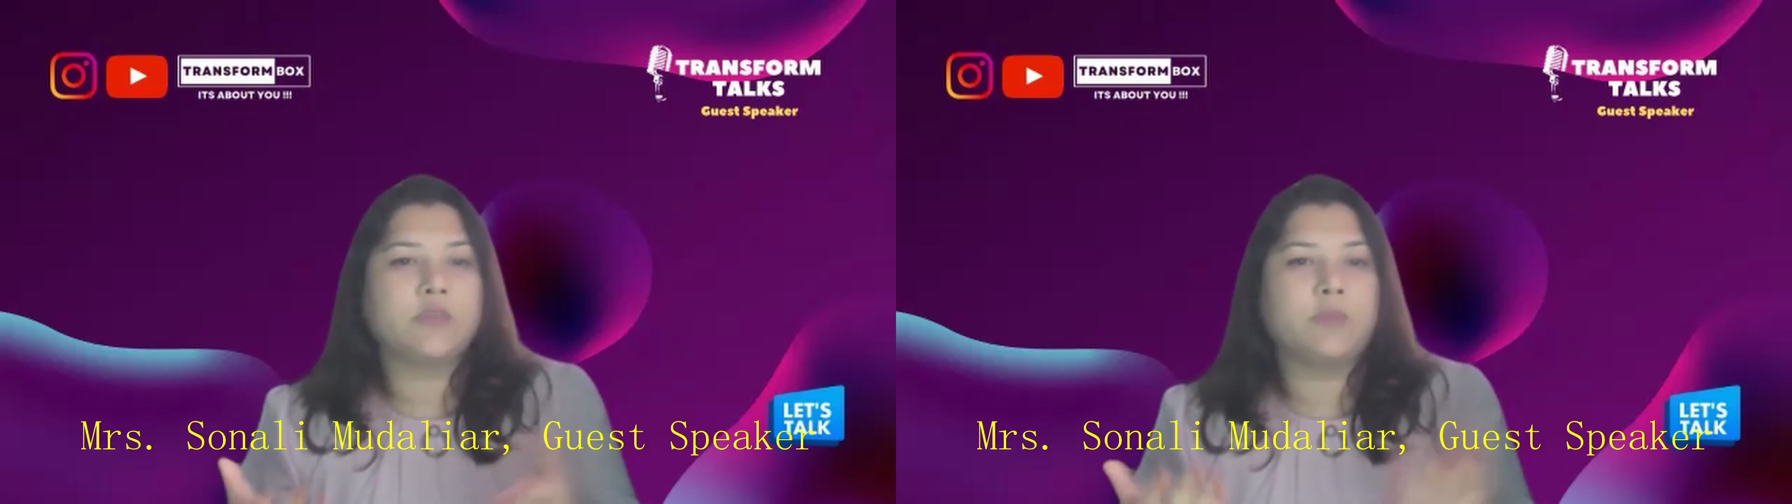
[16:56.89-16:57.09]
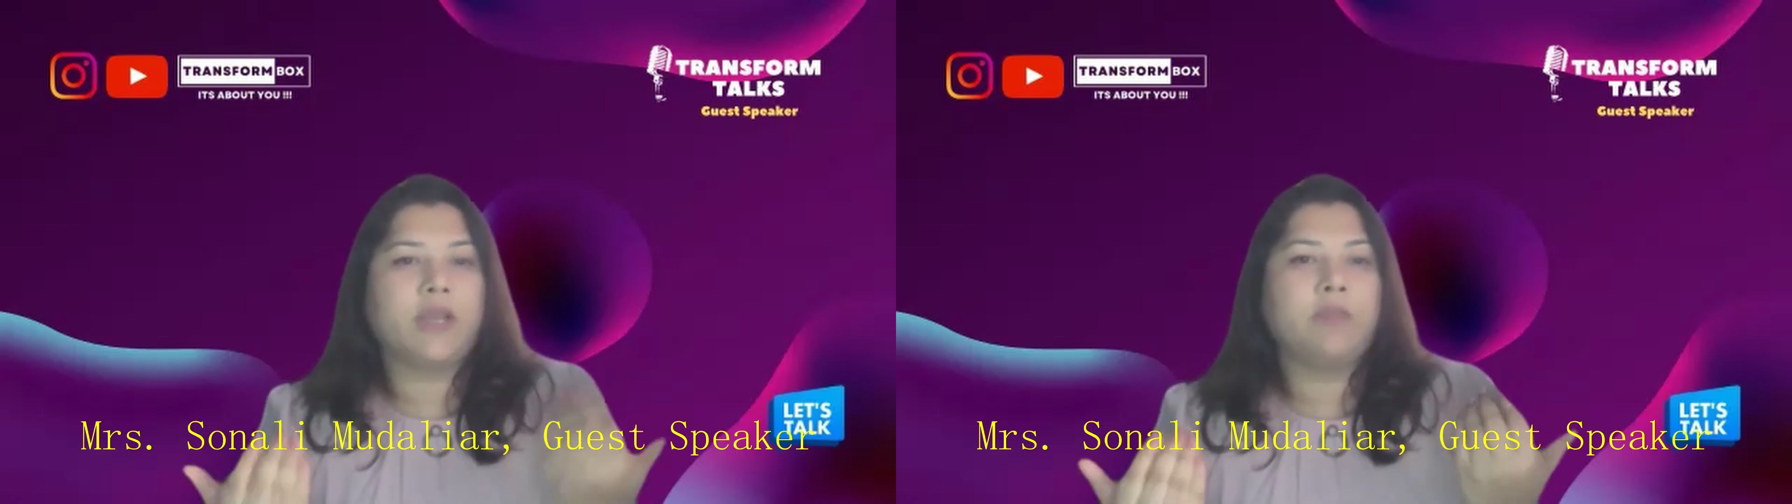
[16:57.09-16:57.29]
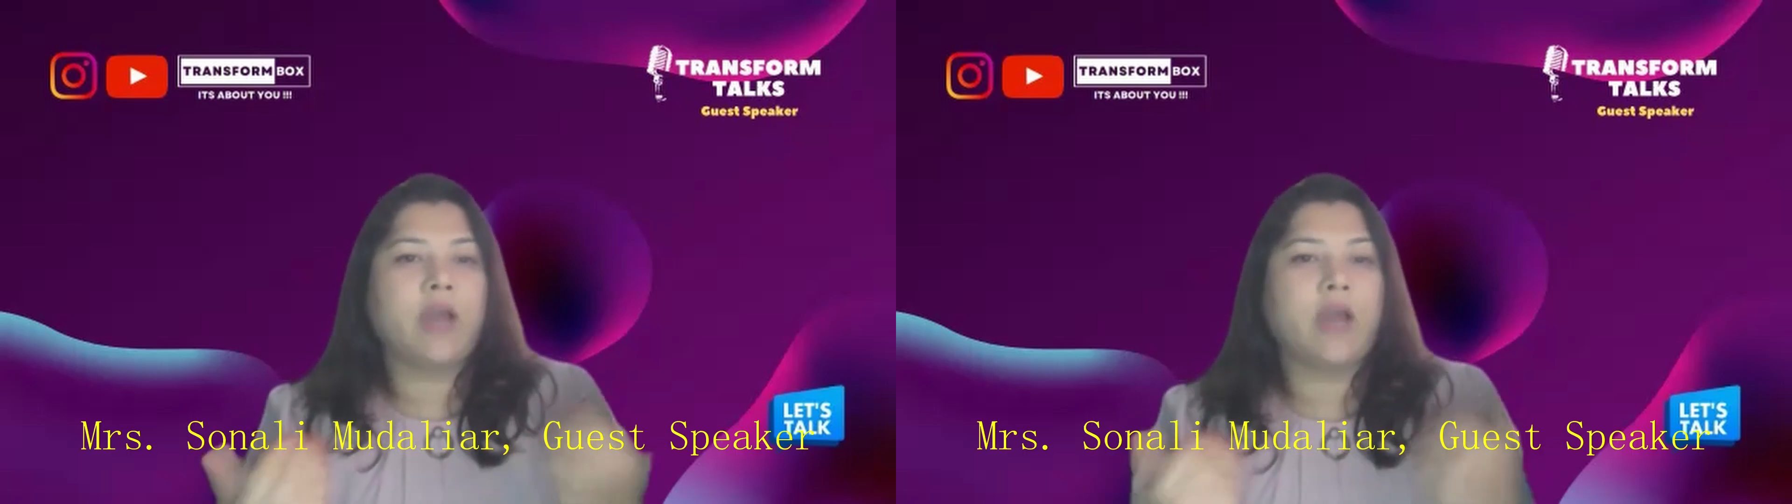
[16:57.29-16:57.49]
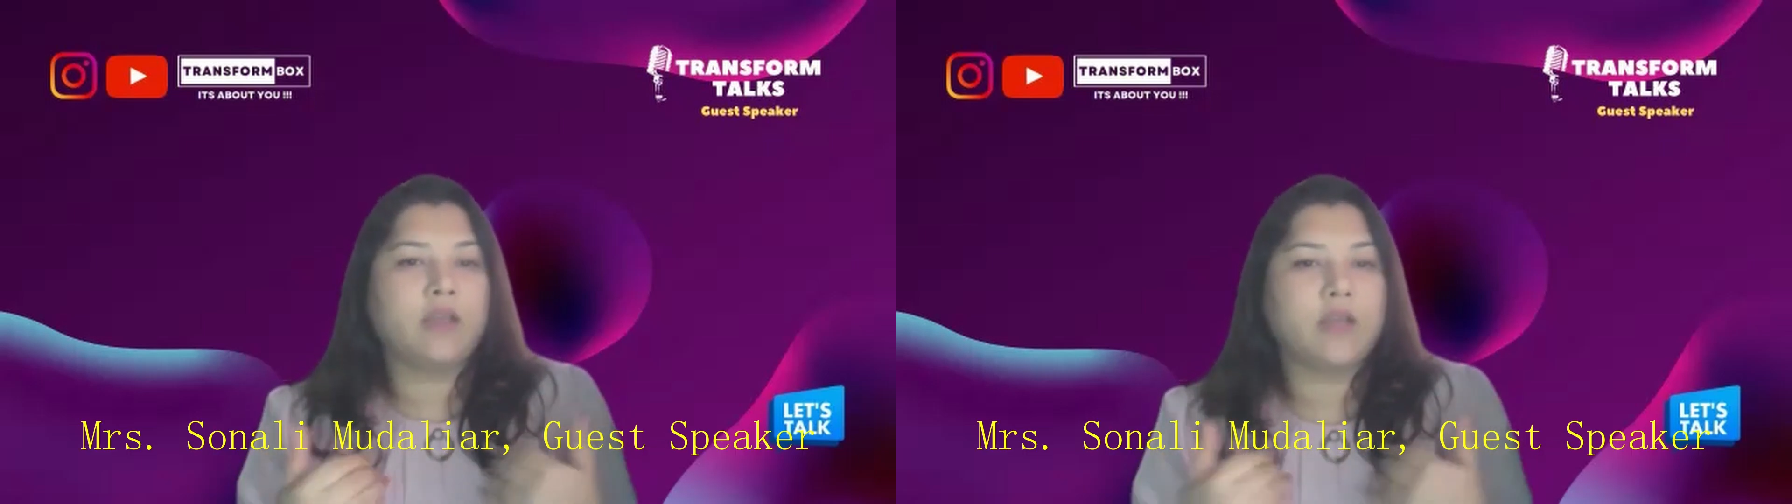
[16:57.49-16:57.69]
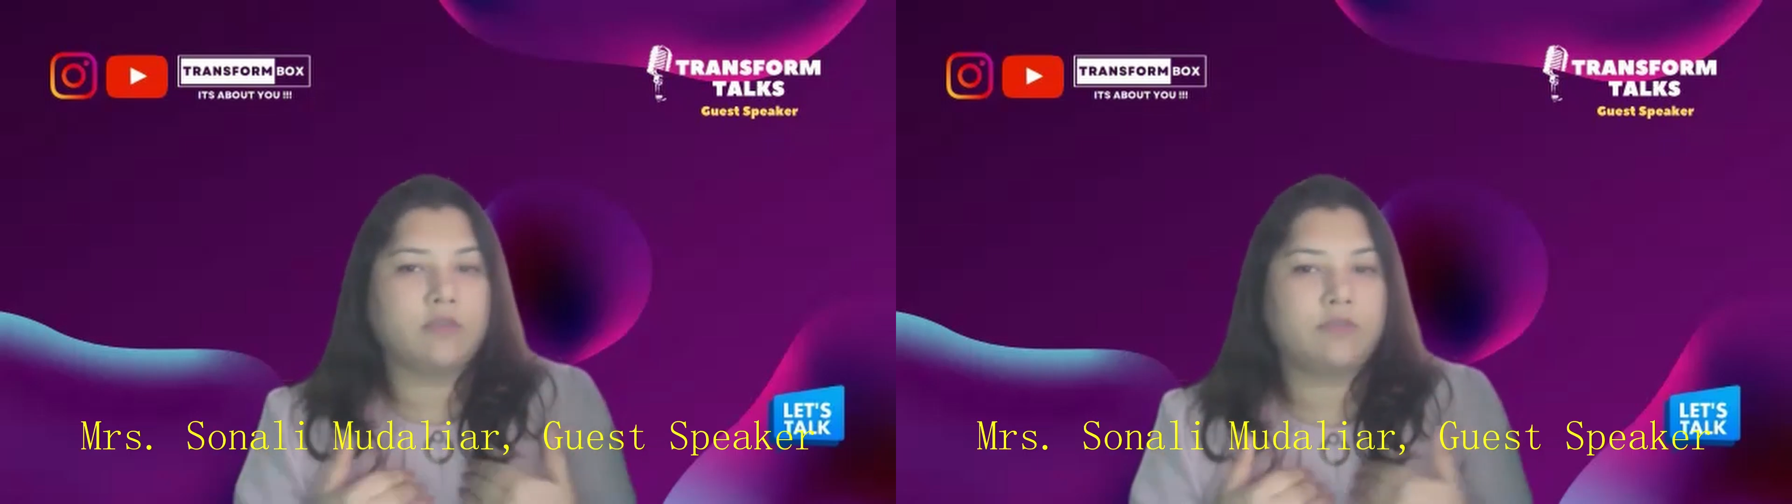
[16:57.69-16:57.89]
but I'm
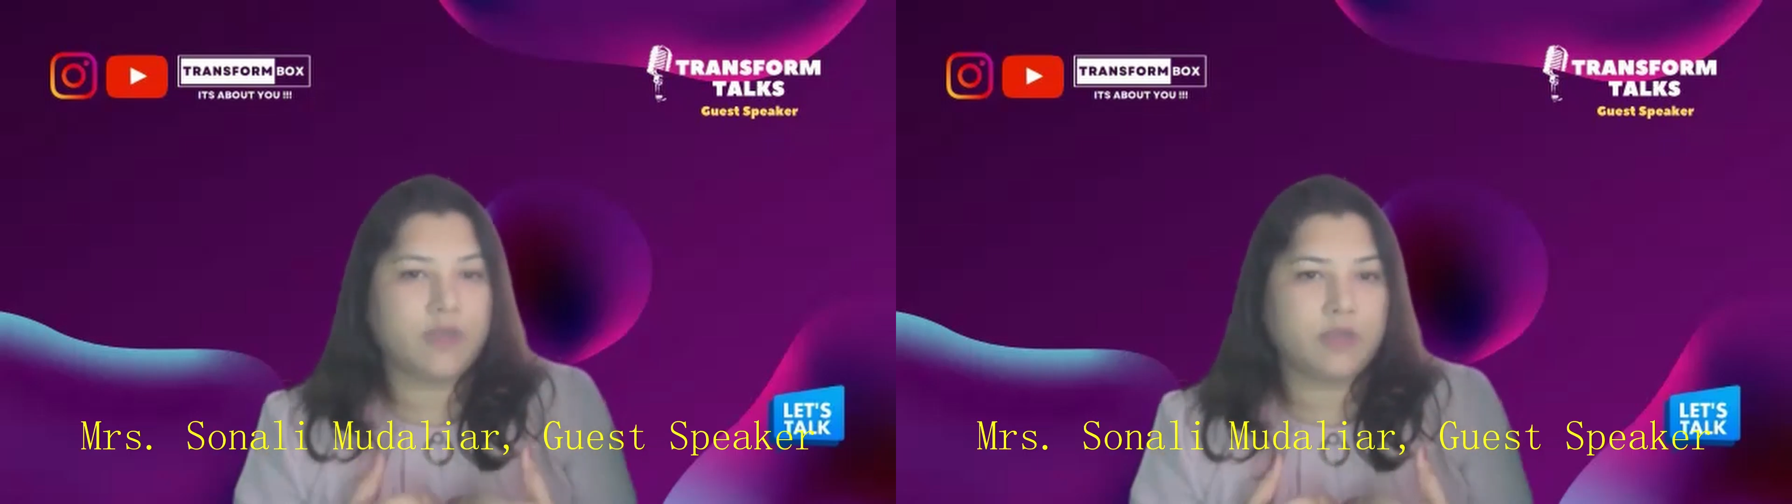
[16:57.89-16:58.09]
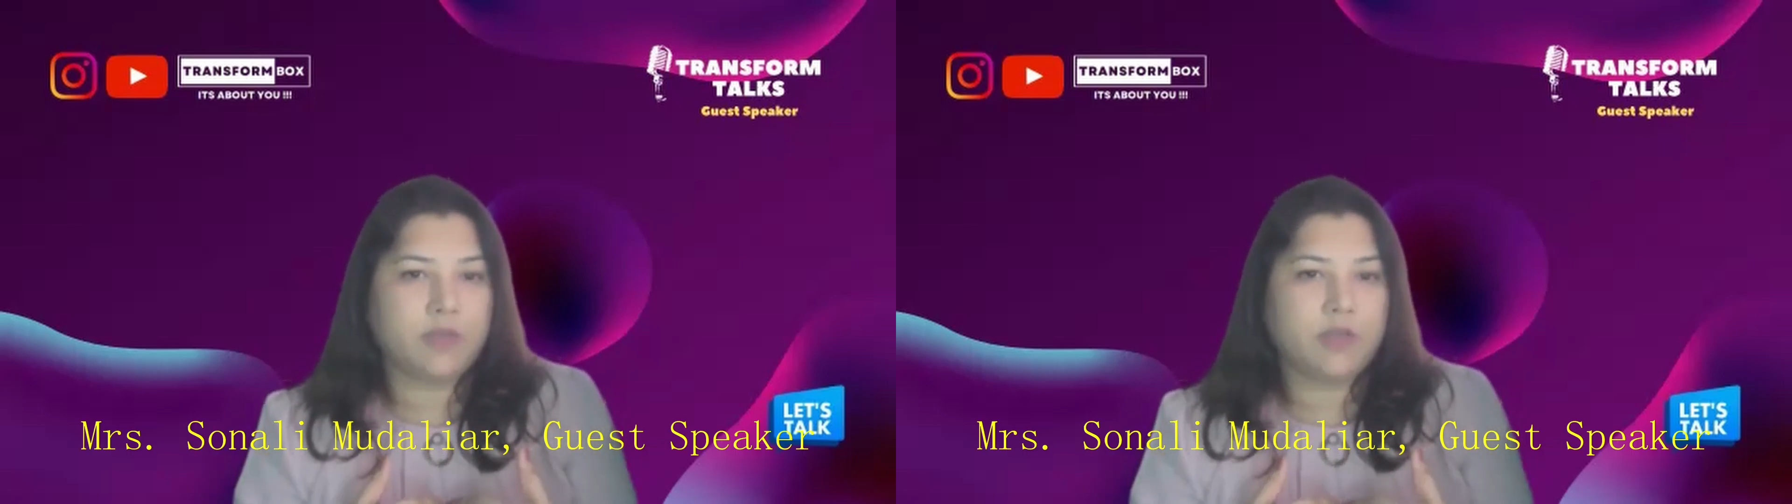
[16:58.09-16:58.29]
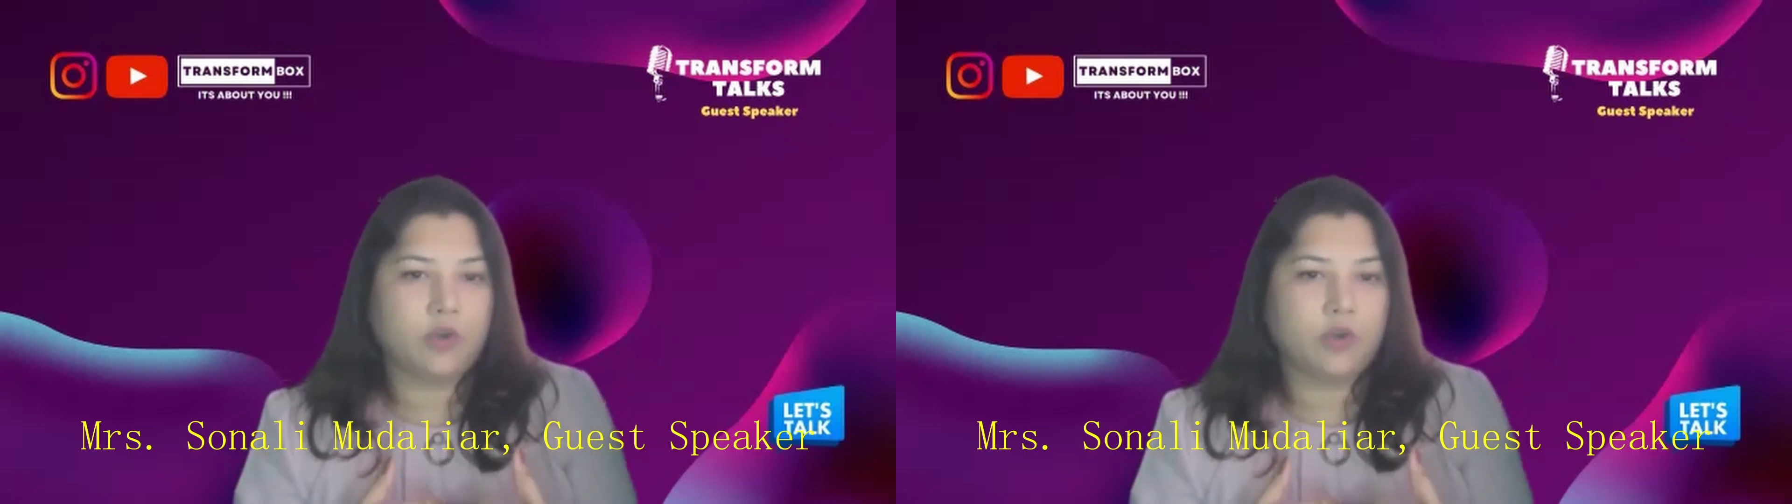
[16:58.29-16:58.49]
uncomfortable